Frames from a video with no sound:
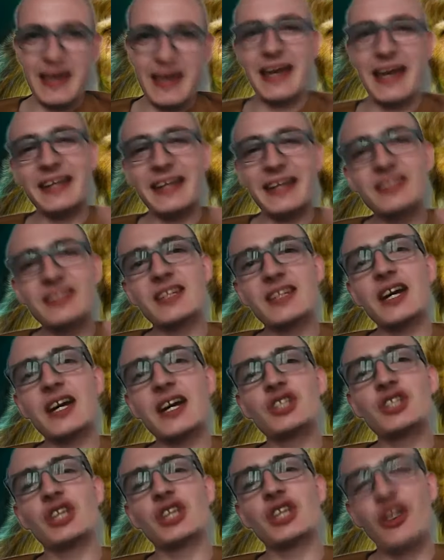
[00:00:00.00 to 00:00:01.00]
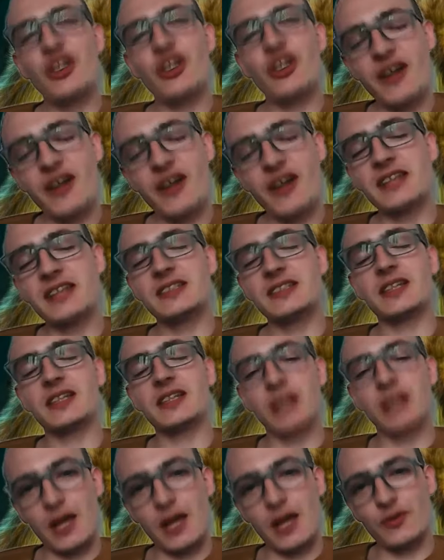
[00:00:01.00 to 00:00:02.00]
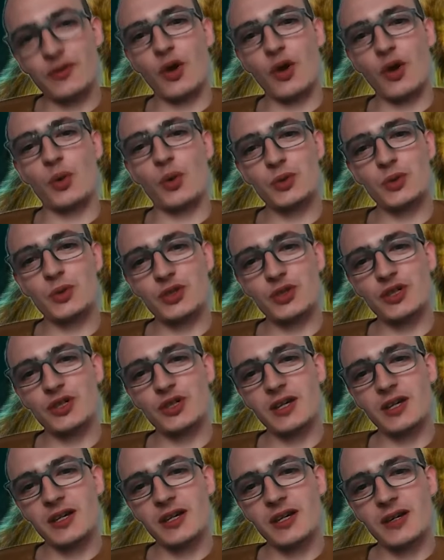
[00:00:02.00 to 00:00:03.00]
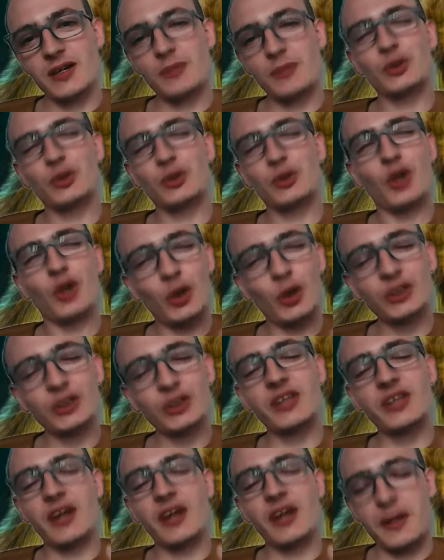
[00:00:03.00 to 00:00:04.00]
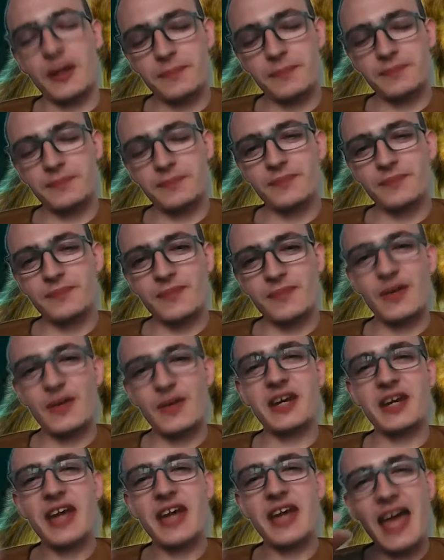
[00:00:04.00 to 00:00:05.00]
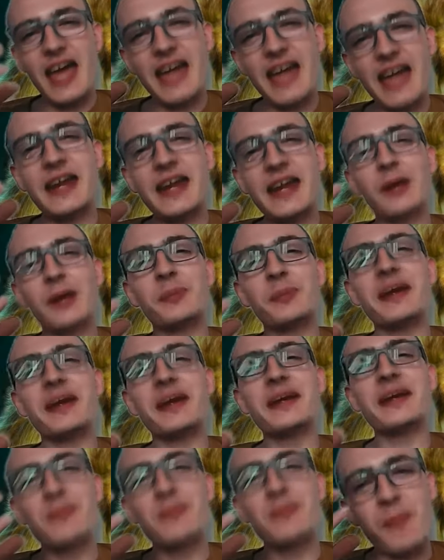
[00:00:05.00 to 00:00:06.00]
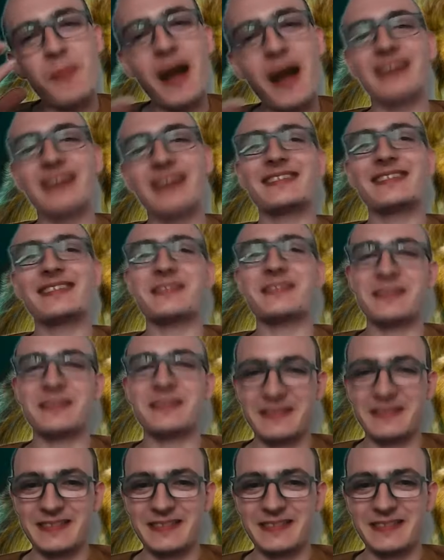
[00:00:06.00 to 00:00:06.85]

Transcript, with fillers: an internationally accredited life coach, but not only that, an NLP master.